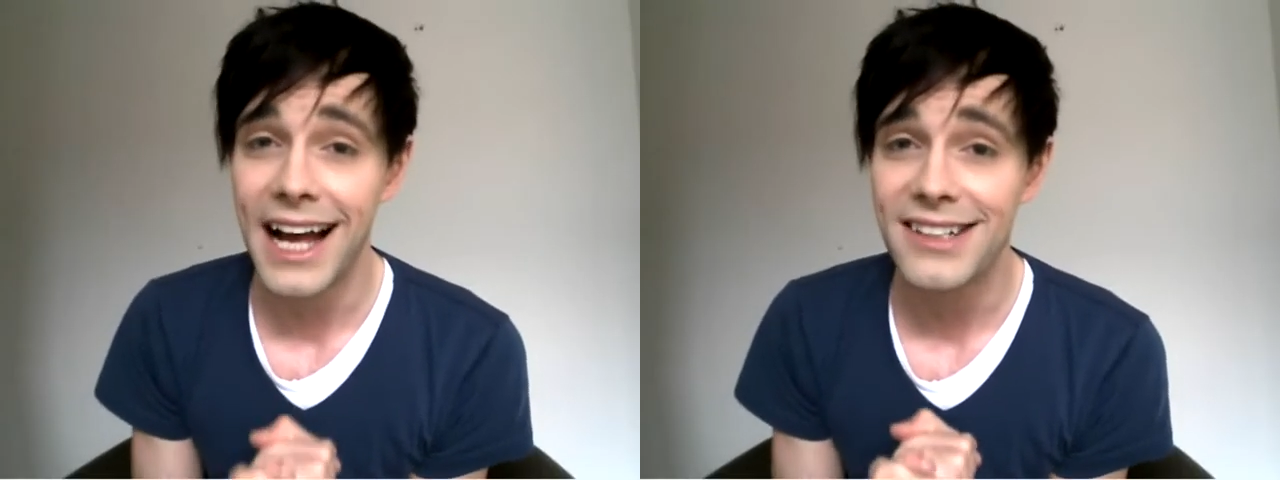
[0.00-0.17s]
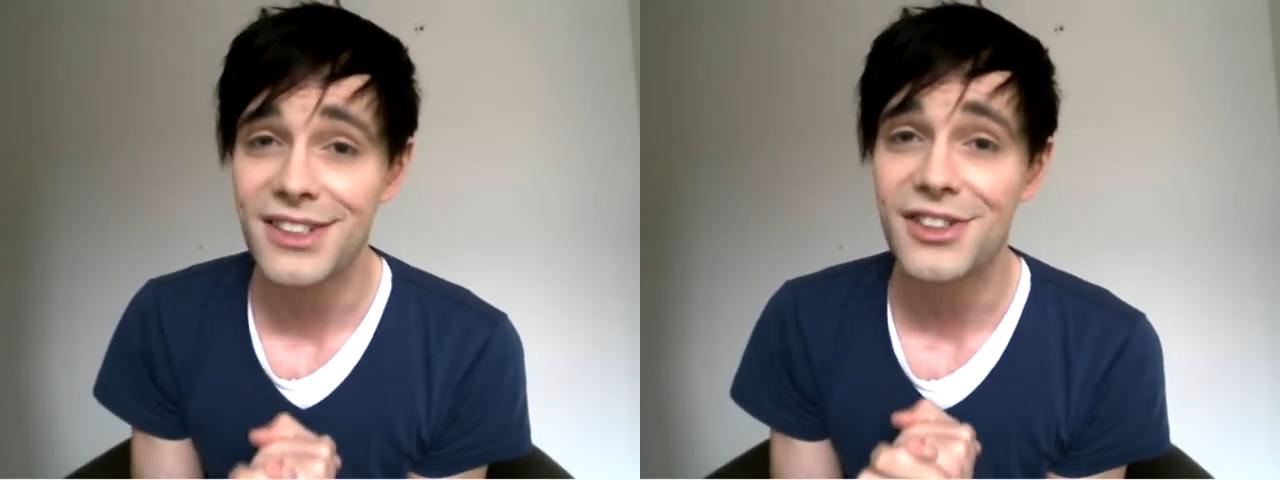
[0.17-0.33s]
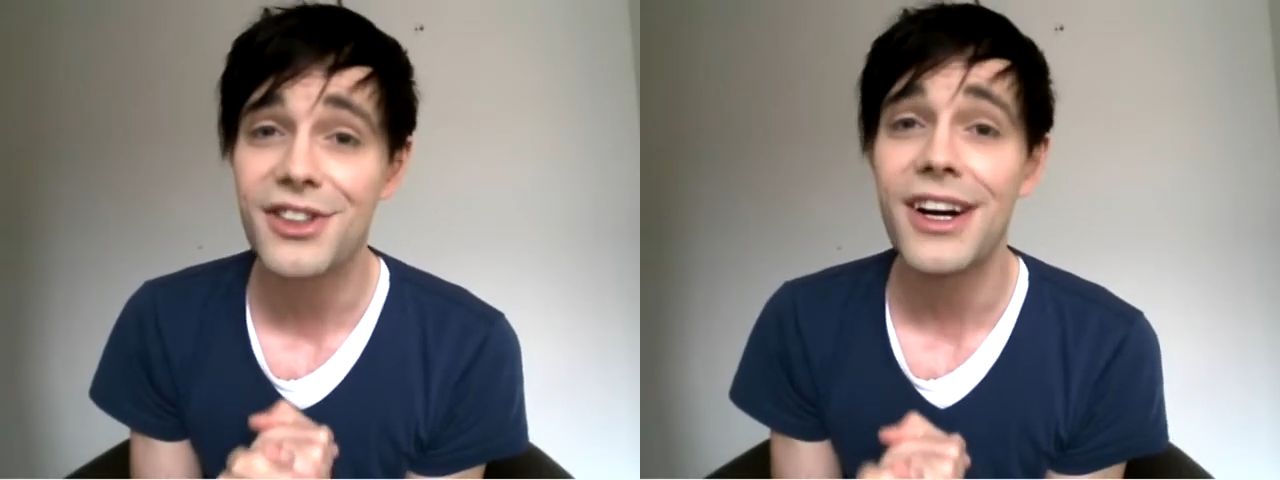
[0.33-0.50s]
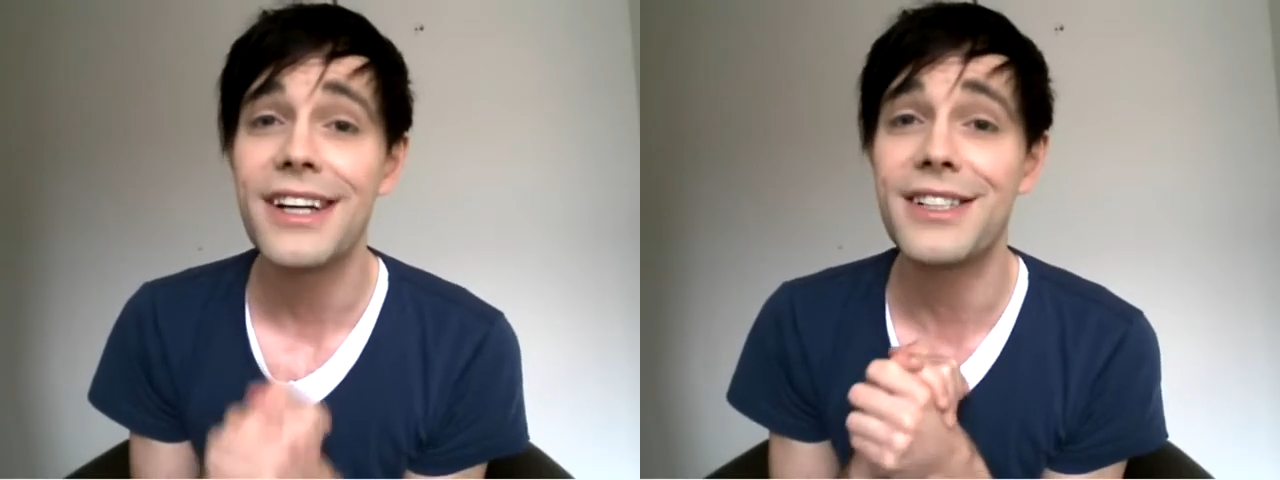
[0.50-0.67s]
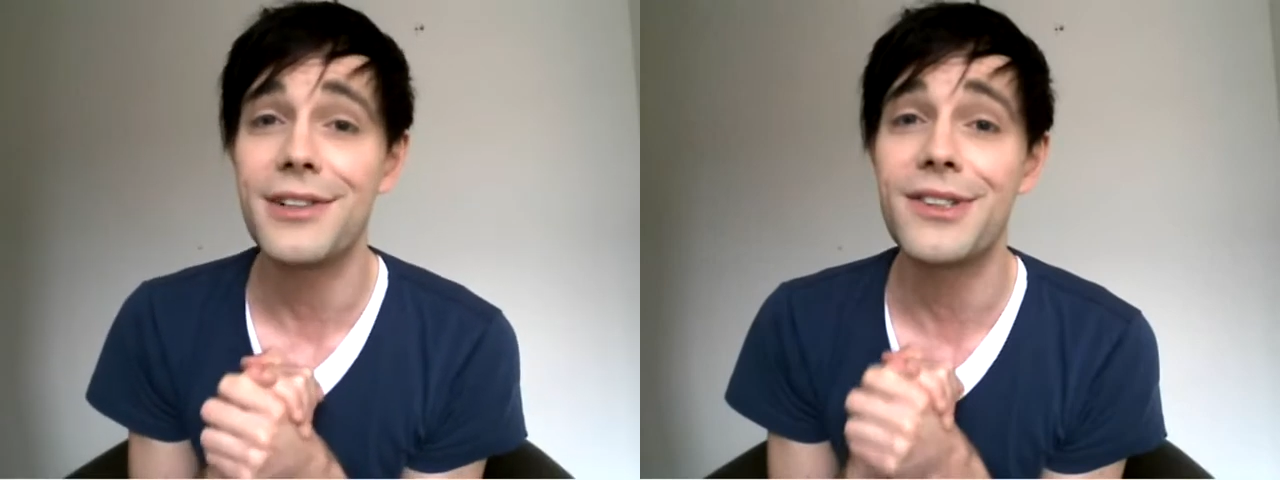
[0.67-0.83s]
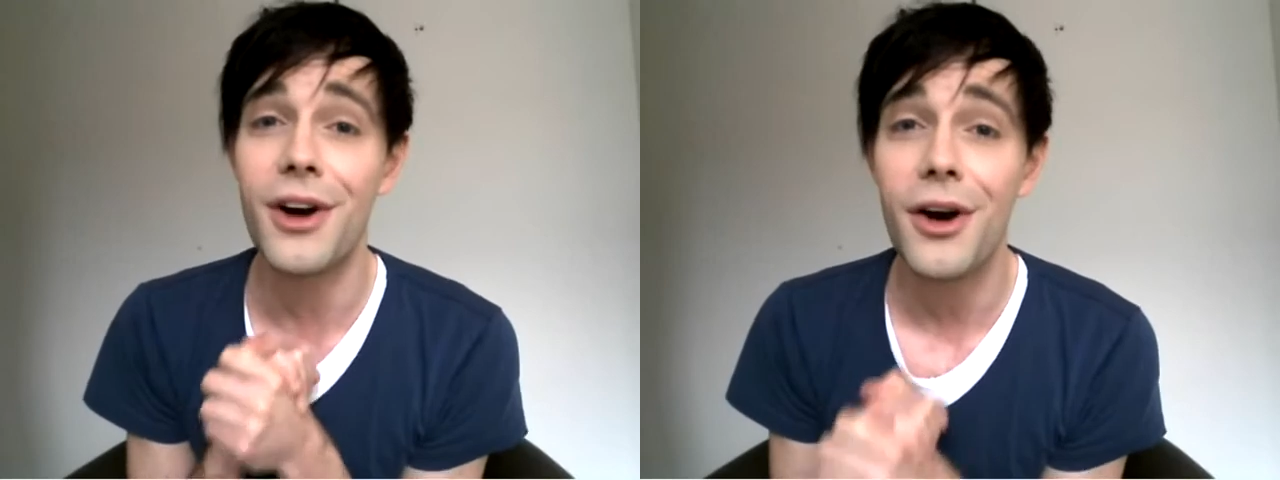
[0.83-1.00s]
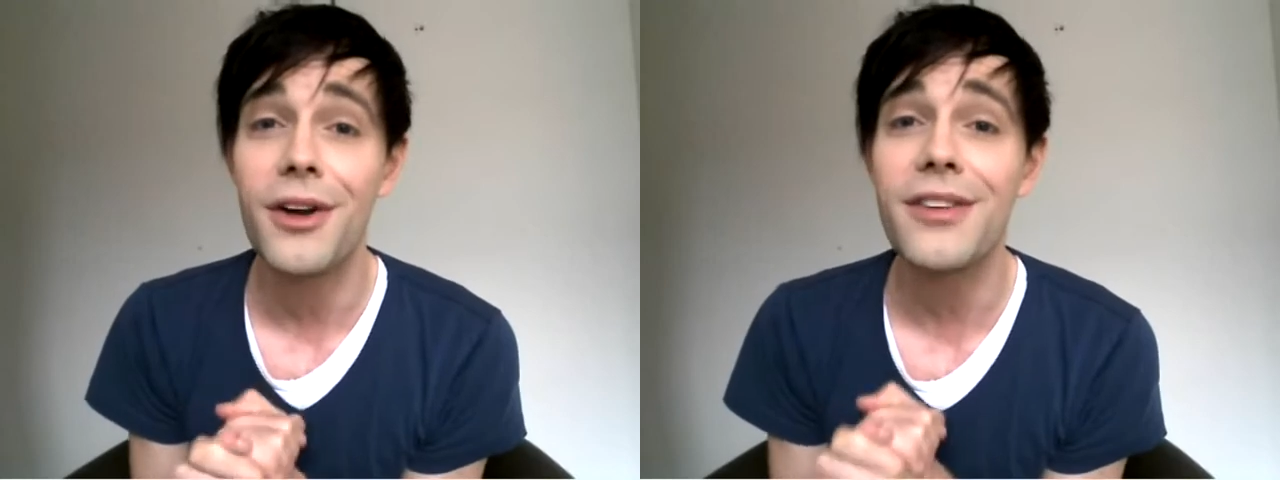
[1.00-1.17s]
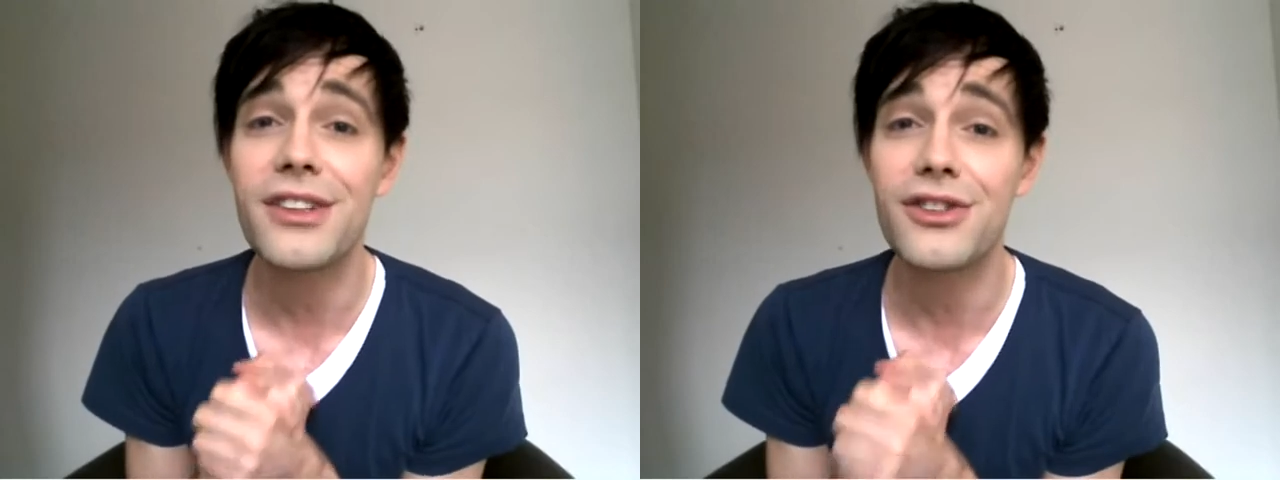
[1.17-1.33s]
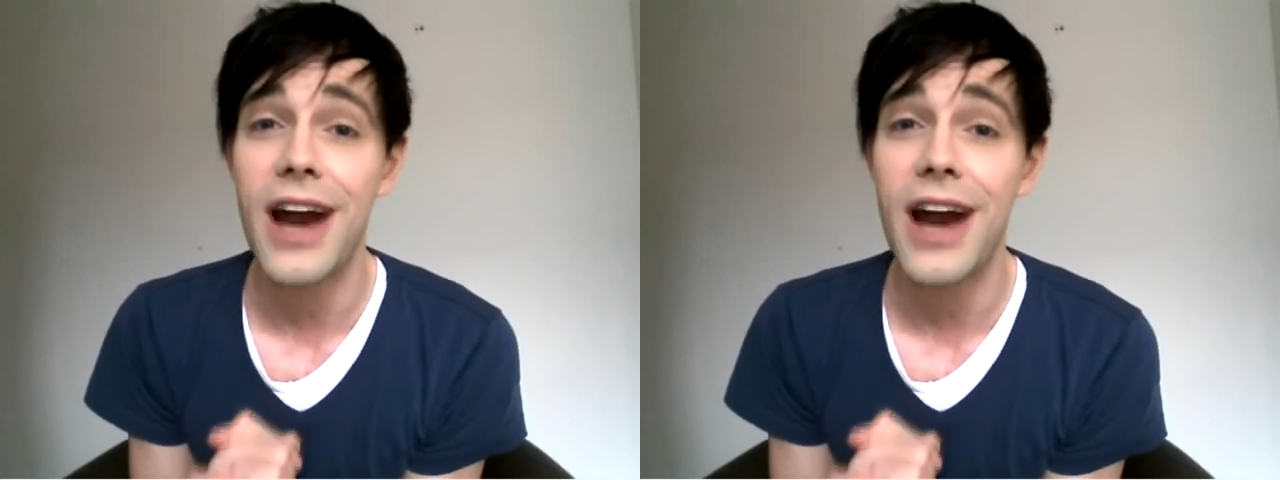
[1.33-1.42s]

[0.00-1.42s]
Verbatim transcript: asteroid due to Earth's